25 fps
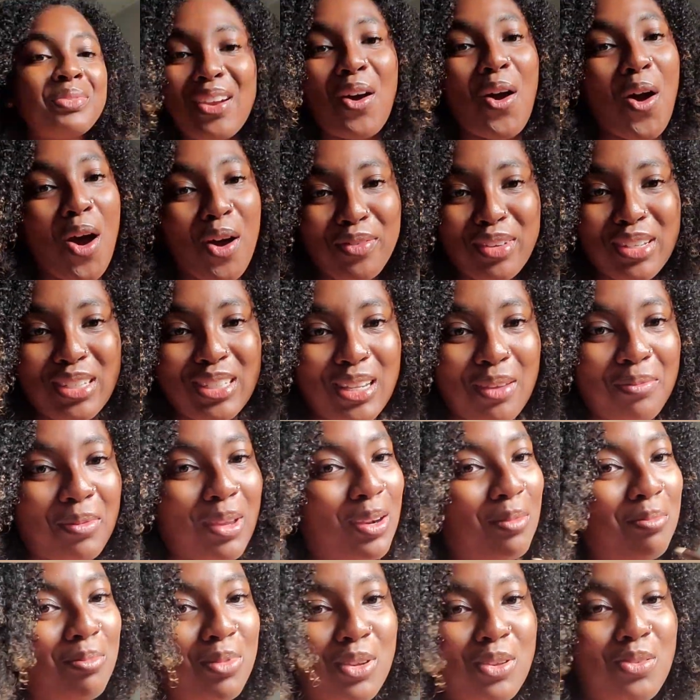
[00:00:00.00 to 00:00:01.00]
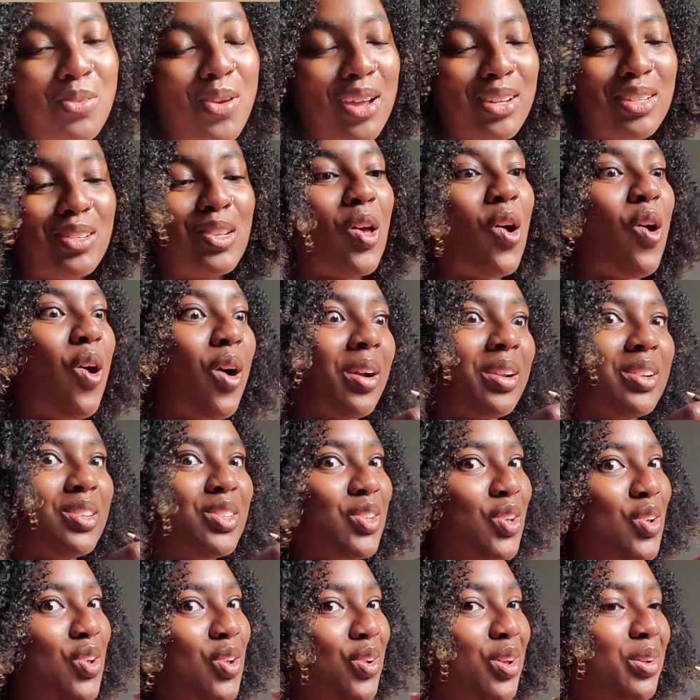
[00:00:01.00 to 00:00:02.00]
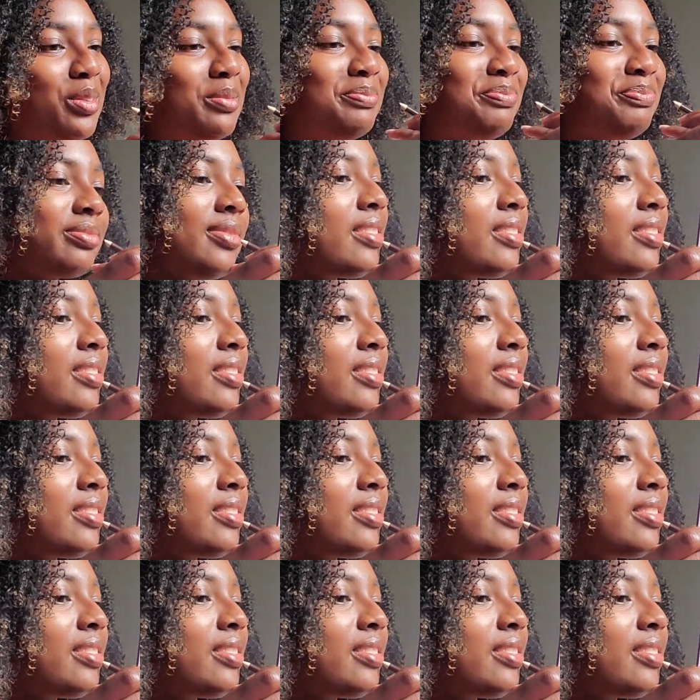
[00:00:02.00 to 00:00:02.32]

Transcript: And obviously I'm going to bring you guys along, duh.